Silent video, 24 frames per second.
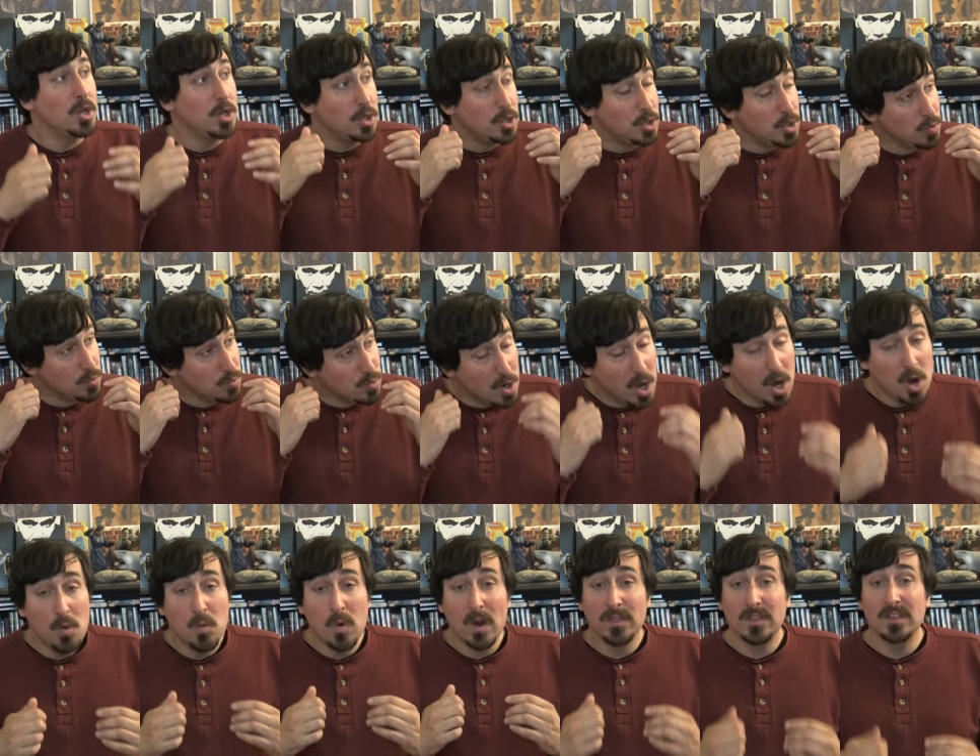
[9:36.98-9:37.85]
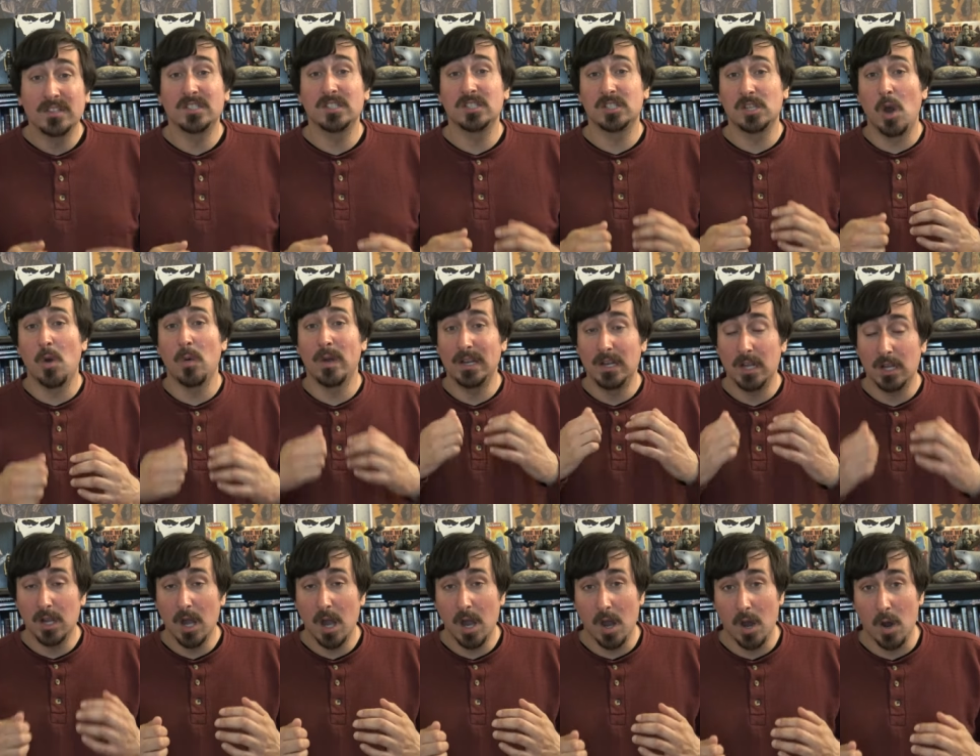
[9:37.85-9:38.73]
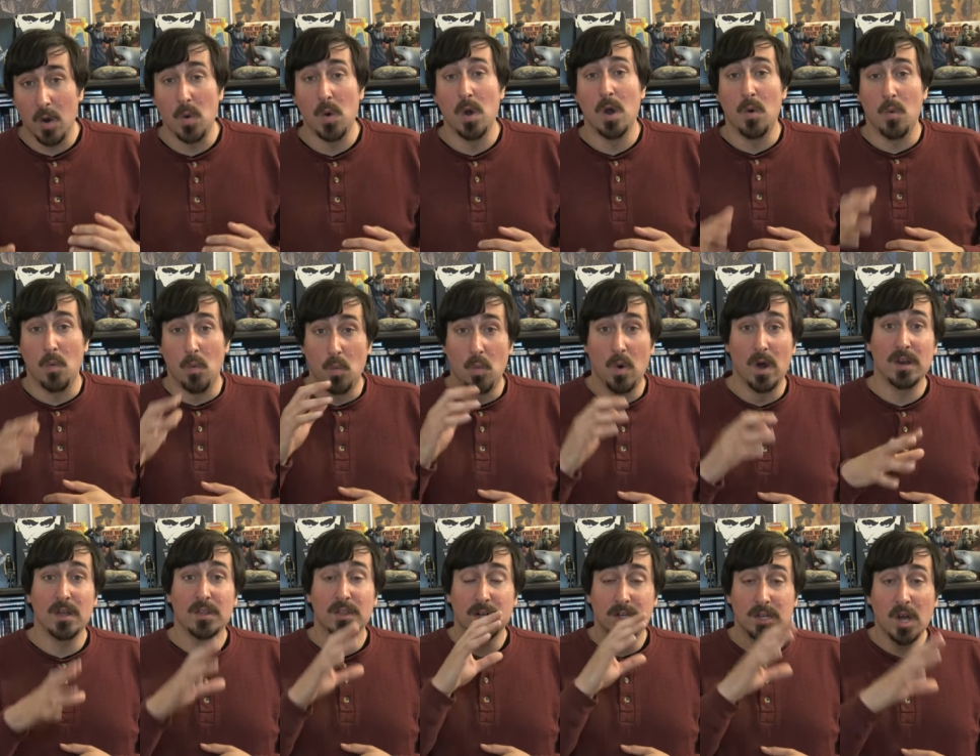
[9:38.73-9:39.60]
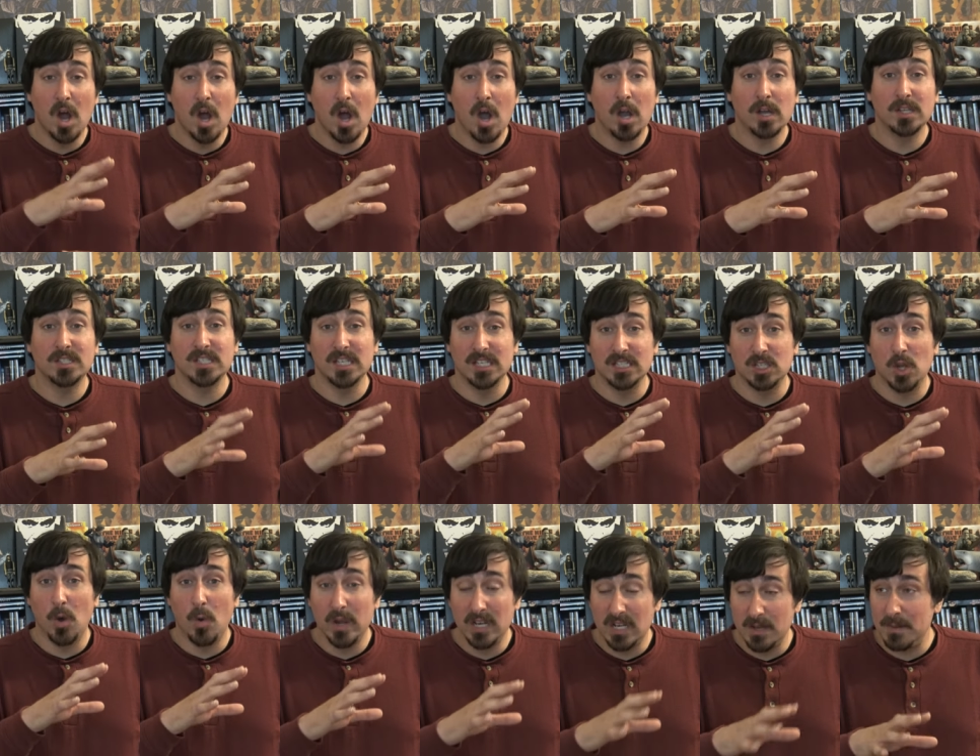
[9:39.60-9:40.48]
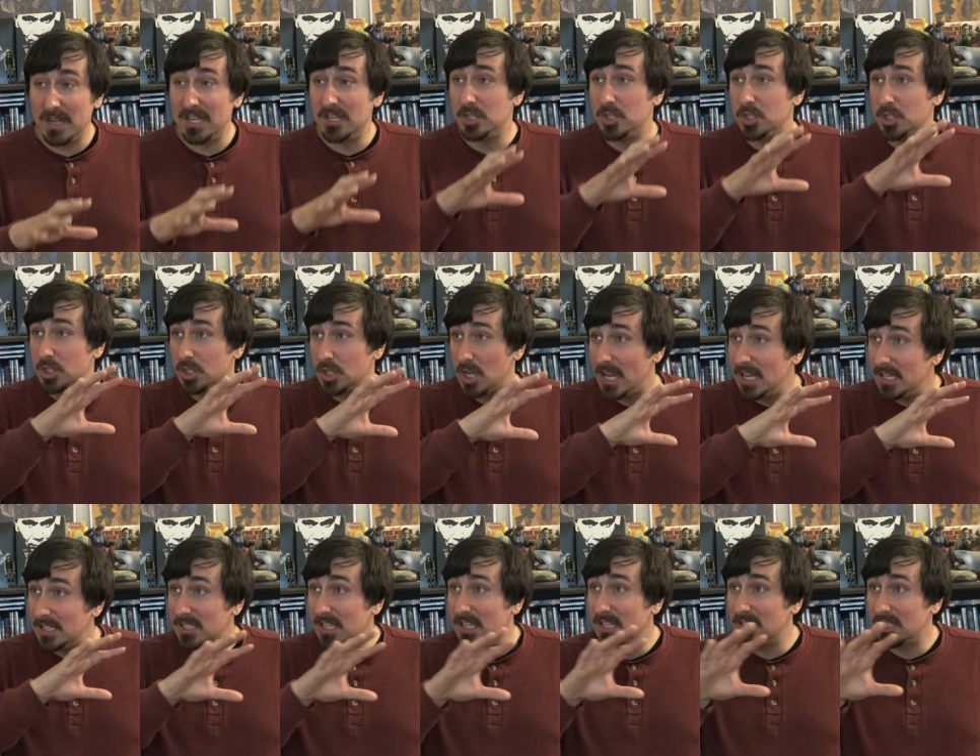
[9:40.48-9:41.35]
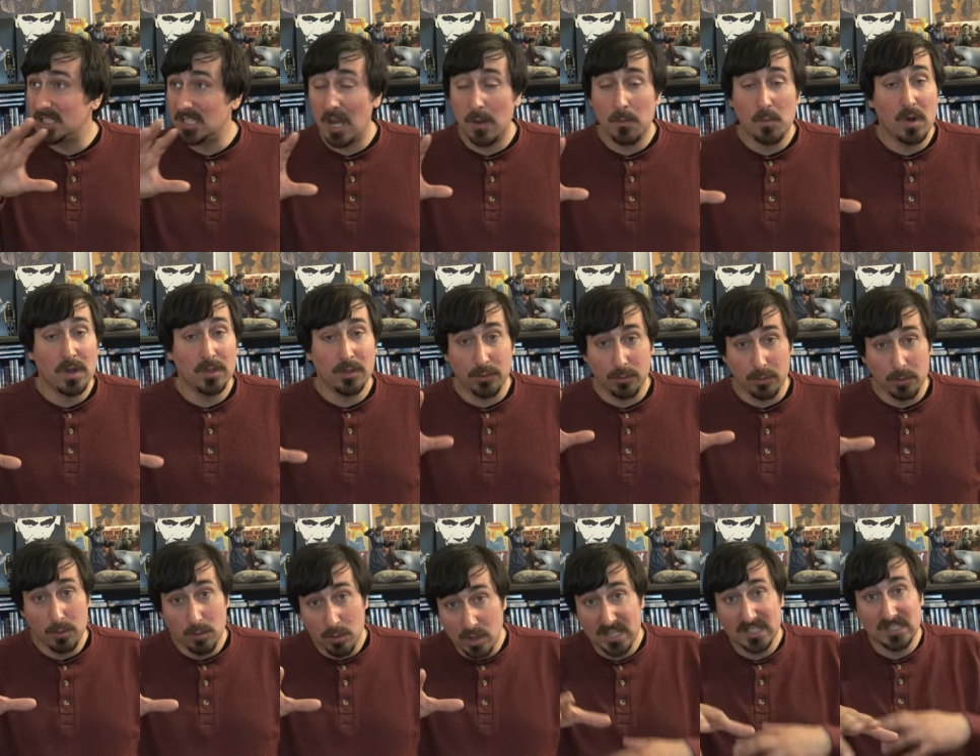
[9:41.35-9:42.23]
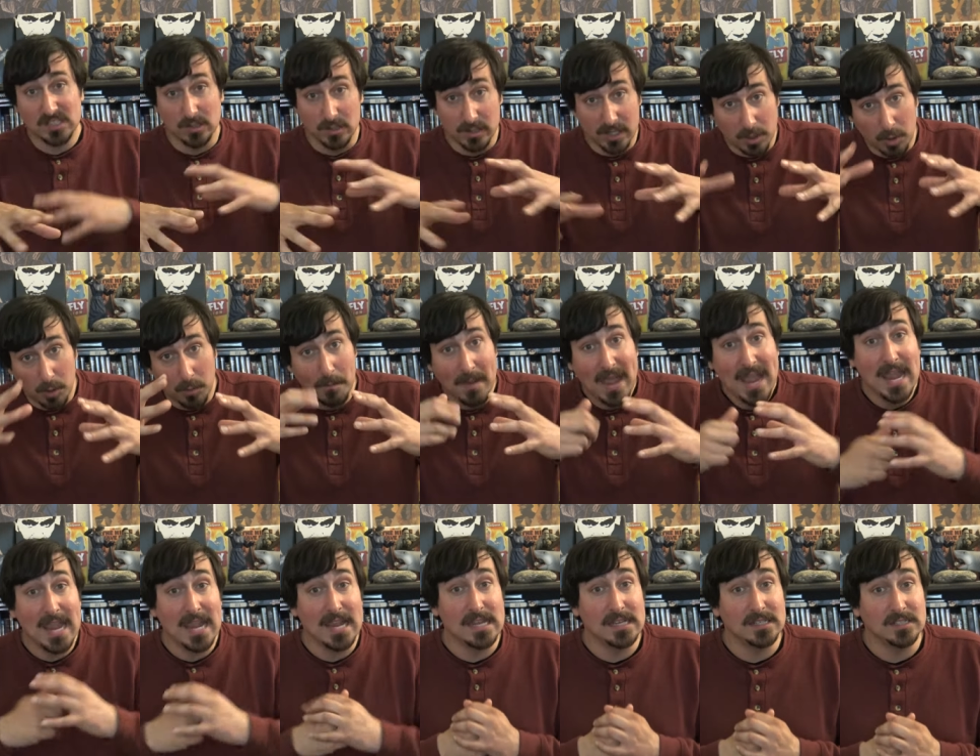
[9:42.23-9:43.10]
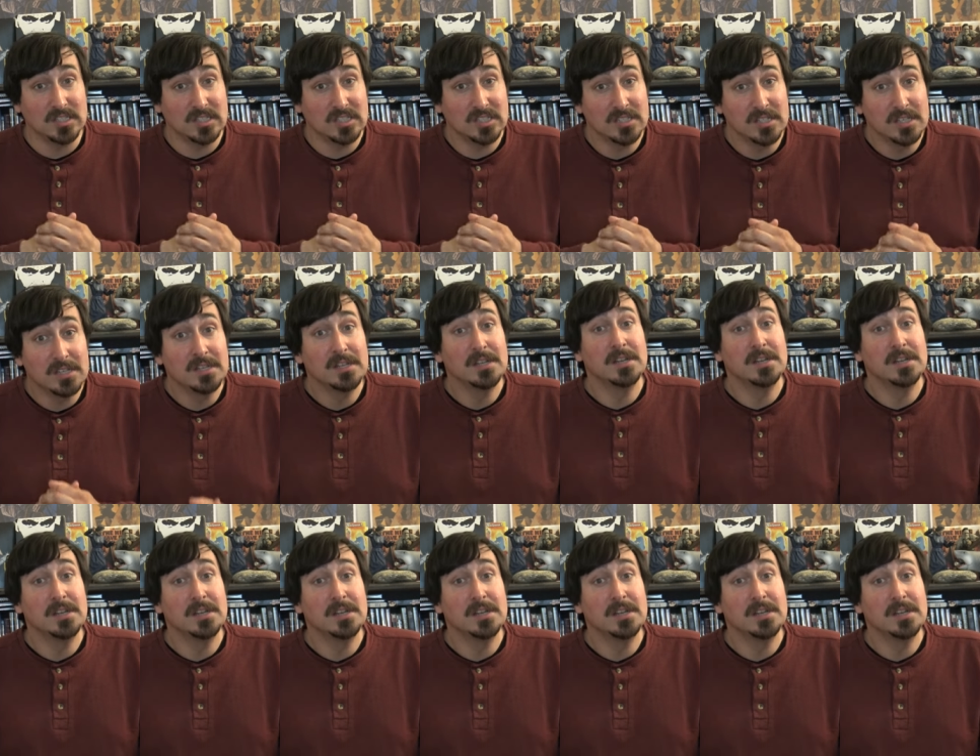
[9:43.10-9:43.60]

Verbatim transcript: You know where this is going to go. One of the dogs is going to be chasing someone through this little maze.